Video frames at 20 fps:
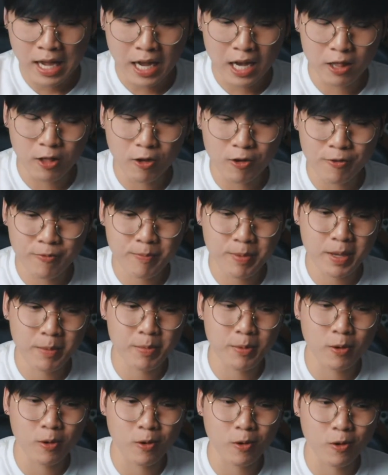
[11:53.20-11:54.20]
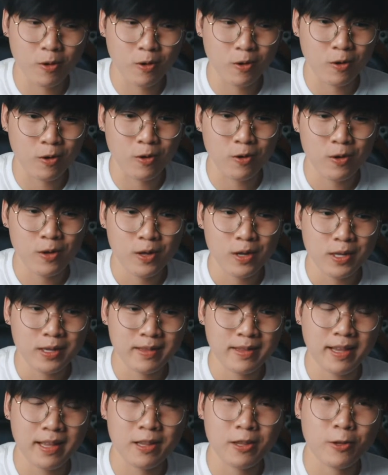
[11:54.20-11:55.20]
A lot of people
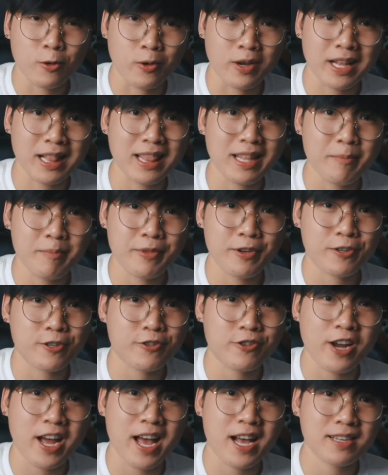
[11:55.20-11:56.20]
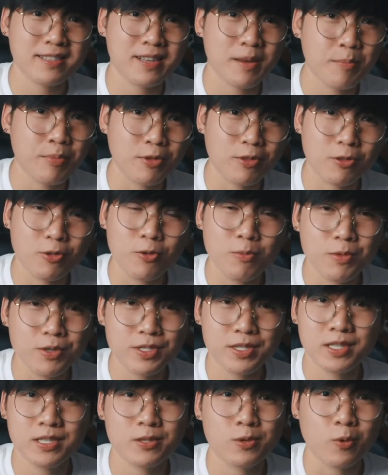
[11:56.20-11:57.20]
tend to clip their tracks. They put too
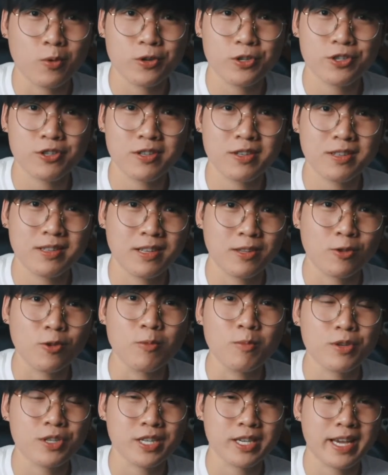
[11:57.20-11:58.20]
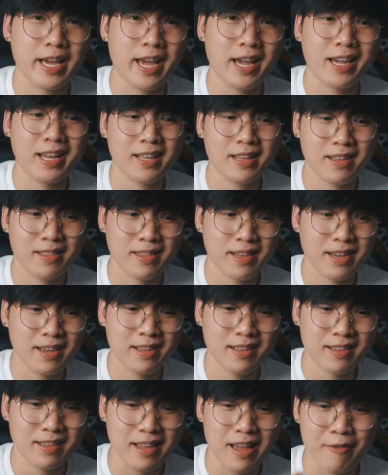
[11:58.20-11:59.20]
much distortion and too much gain, and
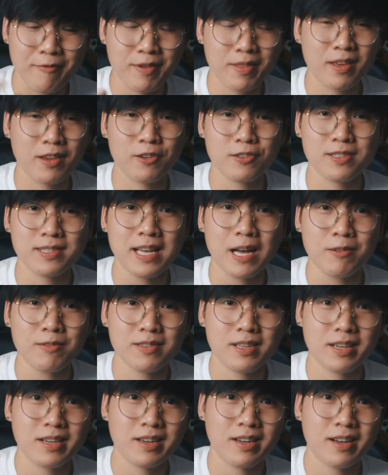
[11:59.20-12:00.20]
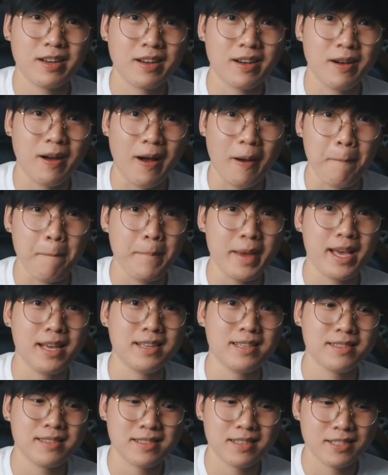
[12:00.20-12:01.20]
then everything just sounds like a
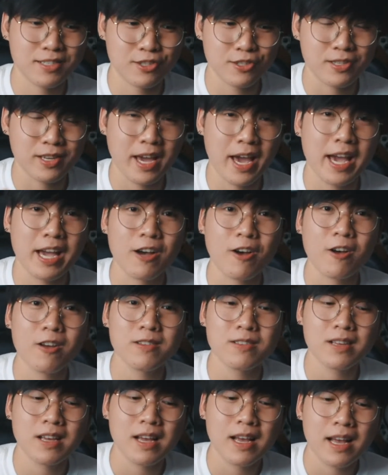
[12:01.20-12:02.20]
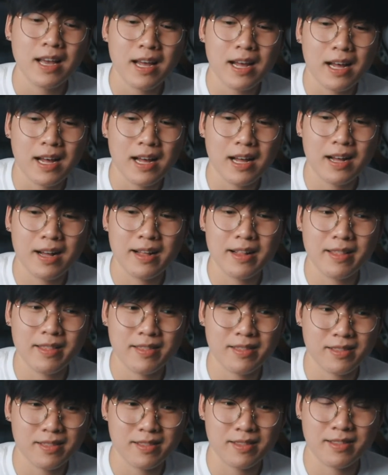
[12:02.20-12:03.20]
mess and just chaos.
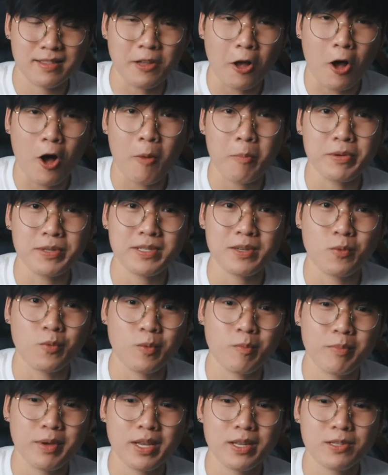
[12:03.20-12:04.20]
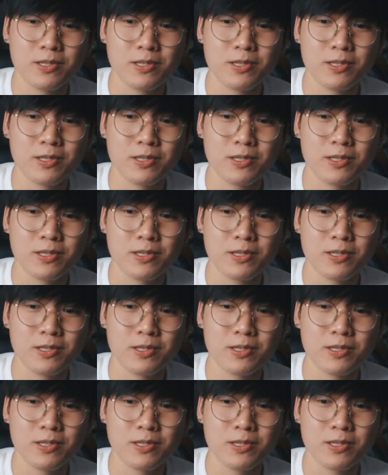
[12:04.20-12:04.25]
The opposite would be